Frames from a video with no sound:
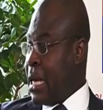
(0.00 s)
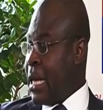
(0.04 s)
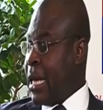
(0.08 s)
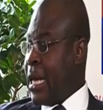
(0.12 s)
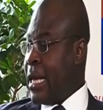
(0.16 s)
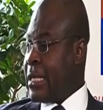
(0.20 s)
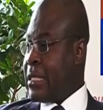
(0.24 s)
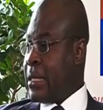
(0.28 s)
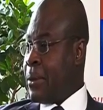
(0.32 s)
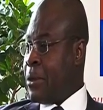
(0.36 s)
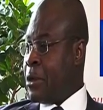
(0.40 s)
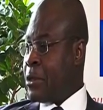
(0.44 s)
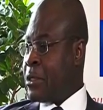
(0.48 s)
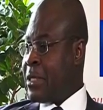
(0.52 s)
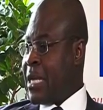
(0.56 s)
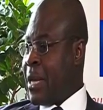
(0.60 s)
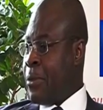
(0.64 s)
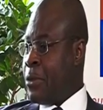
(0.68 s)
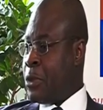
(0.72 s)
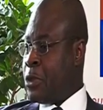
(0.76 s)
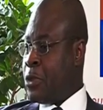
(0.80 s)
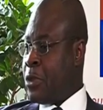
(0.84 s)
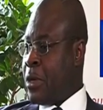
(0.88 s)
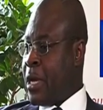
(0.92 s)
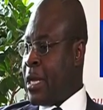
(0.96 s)
It's about time we
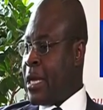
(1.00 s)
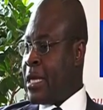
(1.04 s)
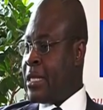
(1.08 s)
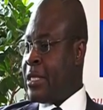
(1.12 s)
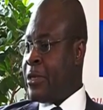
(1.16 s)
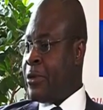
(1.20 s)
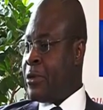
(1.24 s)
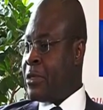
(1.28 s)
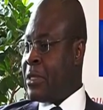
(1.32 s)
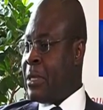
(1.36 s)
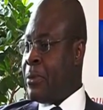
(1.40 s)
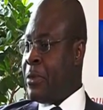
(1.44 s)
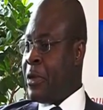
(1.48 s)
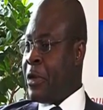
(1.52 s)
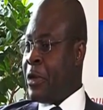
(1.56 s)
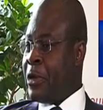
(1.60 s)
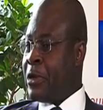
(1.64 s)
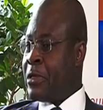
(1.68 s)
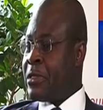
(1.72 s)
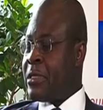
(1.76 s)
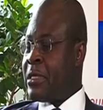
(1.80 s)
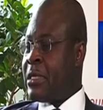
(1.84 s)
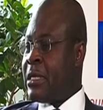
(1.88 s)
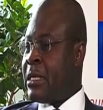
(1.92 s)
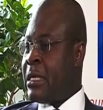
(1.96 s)
took Ghana seriously
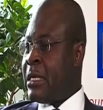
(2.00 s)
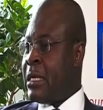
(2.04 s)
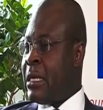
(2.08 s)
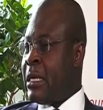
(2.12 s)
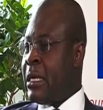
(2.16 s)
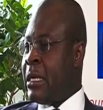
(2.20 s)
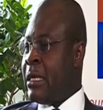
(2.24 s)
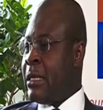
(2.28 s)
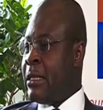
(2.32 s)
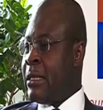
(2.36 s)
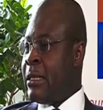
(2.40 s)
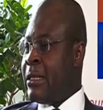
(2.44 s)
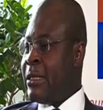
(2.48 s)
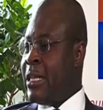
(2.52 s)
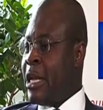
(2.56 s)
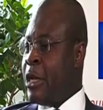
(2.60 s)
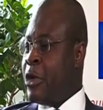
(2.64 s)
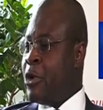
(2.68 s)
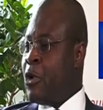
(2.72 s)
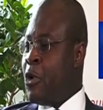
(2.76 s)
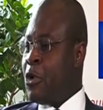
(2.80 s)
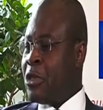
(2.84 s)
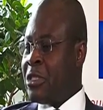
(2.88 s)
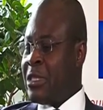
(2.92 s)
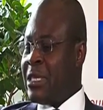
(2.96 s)
because the
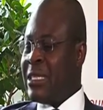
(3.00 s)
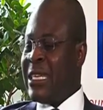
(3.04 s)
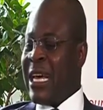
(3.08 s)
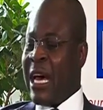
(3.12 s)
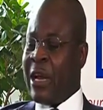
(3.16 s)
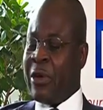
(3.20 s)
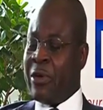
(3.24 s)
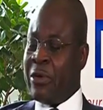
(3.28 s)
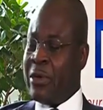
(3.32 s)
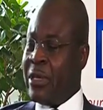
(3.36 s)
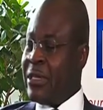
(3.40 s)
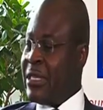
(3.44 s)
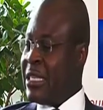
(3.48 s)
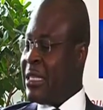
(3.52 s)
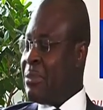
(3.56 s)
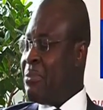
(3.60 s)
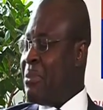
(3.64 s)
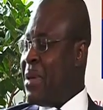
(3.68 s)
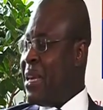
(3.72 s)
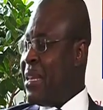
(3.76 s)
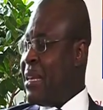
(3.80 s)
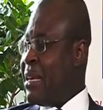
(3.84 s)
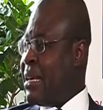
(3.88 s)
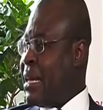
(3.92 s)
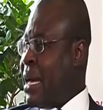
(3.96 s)
notion that, oh, this is
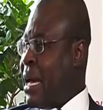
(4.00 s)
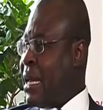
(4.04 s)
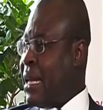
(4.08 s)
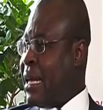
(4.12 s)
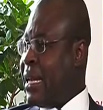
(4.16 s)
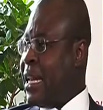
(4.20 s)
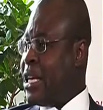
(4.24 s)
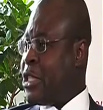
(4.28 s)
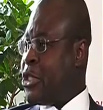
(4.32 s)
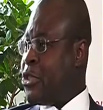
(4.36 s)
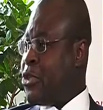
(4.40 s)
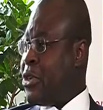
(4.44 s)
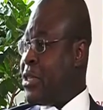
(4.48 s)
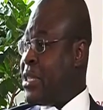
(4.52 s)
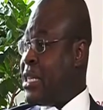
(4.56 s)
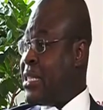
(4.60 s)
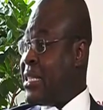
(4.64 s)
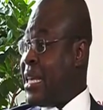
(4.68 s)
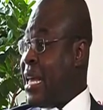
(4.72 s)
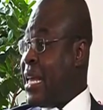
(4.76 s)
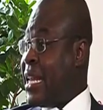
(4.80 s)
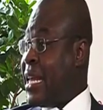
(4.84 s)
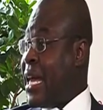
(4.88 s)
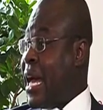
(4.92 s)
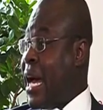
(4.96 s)
made in Ghana, let's treat it
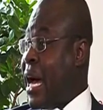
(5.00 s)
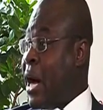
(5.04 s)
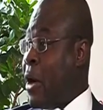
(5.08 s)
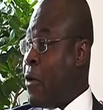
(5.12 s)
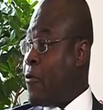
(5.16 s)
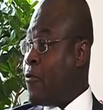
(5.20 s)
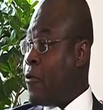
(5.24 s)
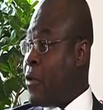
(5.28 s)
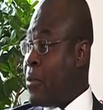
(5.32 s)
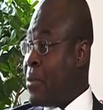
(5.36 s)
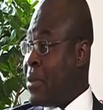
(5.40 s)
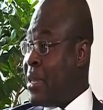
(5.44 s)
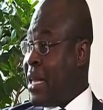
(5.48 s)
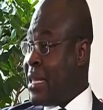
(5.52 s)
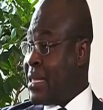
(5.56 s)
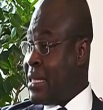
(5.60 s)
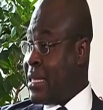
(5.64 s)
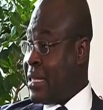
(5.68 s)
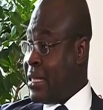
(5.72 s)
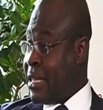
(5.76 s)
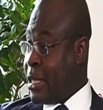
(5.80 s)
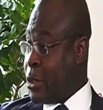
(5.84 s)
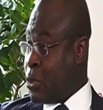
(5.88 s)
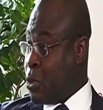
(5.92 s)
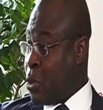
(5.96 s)
anyhow, for me doesn't
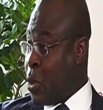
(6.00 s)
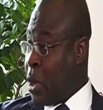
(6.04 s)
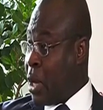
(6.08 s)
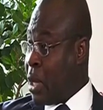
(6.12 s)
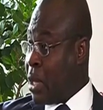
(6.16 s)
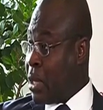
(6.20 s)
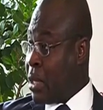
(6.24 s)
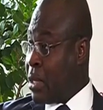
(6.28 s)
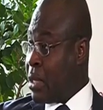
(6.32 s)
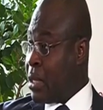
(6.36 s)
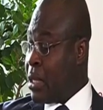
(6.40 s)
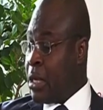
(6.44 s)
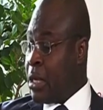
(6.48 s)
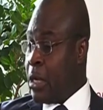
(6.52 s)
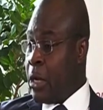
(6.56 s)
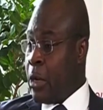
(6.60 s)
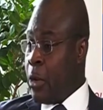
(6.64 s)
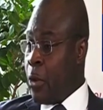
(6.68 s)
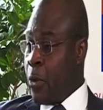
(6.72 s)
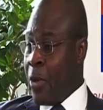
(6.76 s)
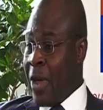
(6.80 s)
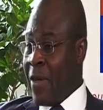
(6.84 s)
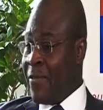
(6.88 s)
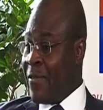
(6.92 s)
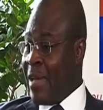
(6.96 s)
sit well.
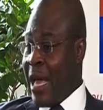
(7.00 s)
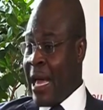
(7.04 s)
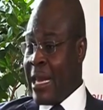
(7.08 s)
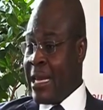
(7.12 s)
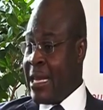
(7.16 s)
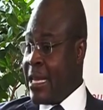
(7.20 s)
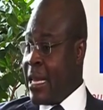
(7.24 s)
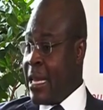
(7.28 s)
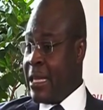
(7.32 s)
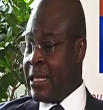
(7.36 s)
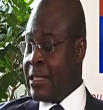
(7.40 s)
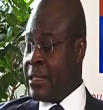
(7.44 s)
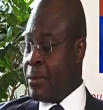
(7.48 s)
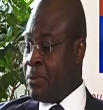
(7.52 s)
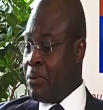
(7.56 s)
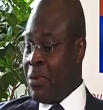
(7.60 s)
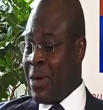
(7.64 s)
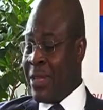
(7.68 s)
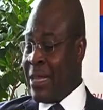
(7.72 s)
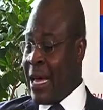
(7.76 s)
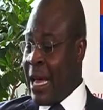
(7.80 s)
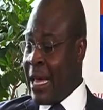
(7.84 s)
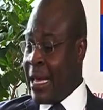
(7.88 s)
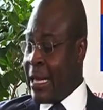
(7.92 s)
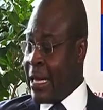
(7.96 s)
We have Ghanaians,
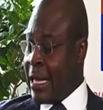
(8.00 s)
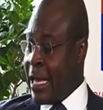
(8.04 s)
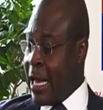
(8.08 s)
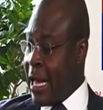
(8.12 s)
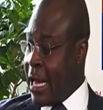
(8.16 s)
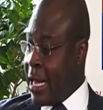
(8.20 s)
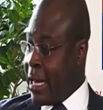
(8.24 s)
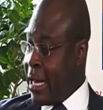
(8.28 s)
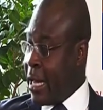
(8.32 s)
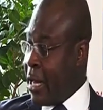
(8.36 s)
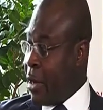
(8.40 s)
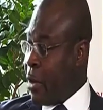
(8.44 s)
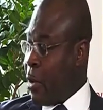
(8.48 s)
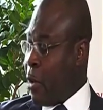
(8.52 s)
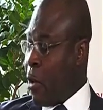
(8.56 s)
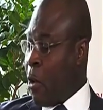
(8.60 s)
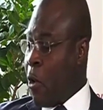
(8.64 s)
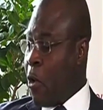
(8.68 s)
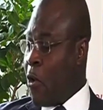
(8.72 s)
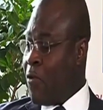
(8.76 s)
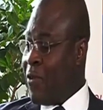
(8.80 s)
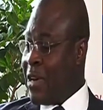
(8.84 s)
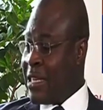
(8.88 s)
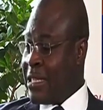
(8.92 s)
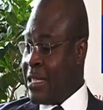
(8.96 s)
whether in Ghana
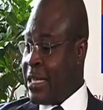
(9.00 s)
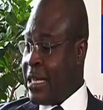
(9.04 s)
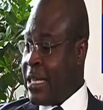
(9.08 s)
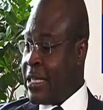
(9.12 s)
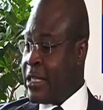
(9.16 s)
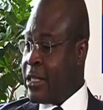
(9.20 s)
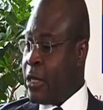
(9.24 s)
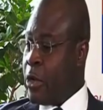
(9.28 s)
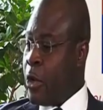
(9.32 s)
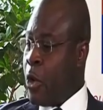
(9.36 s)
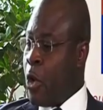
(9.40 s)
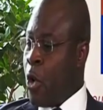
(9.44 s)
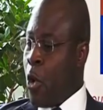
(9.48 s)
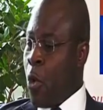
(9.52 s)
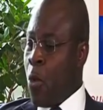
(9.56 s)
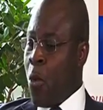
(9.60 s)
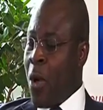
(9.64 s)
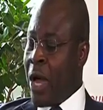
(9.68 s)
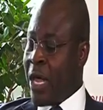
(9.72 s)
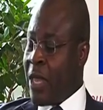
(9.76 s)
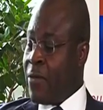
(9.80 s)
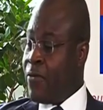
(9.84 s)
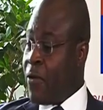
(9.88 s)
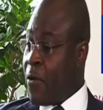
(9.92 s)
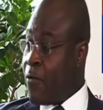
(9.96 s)
or overseas,
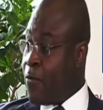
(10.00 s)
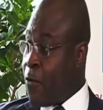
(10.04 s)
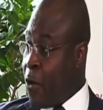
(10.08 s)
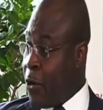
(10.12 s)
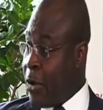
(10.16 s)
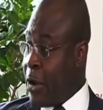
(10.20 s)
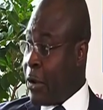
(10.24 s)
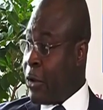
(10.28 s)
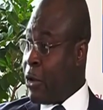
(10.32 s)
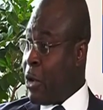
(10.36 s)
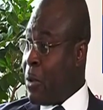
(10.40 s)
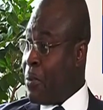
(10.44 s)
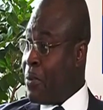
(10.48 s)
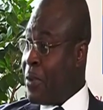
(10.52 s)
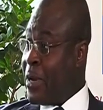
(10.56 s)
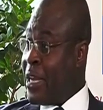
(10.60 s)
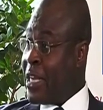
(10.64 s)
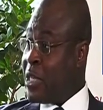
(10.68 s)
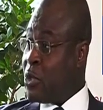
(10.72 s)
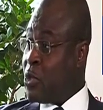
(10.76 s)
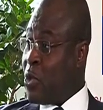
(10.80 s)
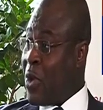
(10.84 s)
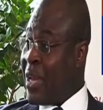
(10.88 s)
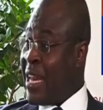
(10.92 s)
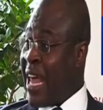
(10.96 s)
working for foreign
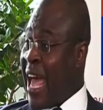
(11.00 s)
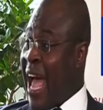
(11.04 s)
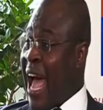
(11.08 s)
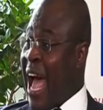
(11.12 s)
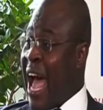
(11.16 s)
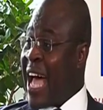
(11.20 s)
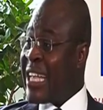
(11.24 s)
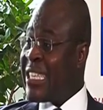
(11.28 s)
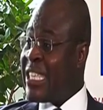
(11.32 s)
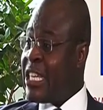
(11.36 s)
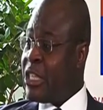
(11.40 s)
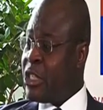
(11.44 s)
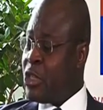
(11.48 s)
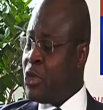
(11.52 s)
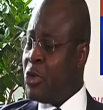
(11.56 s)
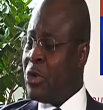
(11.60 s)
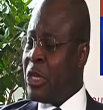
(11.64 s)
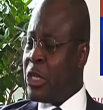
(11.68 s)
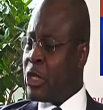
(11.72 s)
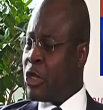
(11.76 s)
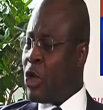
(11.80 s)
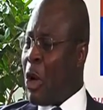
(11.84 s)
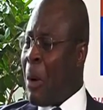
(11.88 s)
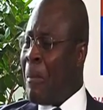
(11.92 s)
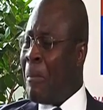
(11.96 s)
companies where the attitude
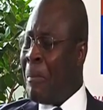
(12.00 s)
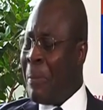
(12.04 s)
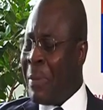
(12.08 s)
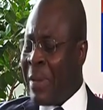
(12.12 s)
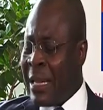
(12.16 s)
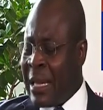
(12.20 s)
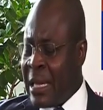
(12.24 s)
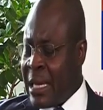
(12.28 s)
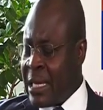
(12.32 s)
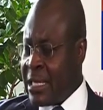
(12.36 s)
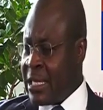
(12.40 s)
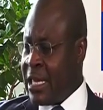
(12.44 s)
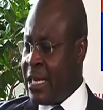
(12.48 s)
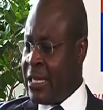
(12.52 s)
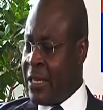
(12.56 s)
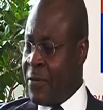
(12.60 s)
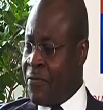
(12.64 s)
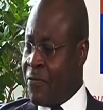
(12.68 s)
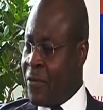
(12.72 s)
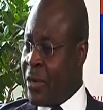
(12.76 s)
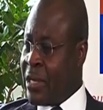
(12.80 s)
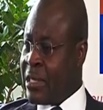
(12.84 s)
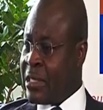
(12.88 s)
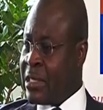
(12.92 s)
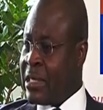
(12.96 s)
is completely
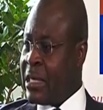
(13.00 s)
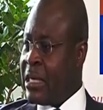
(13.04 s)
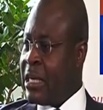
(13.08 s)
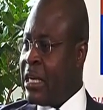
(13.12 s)
different.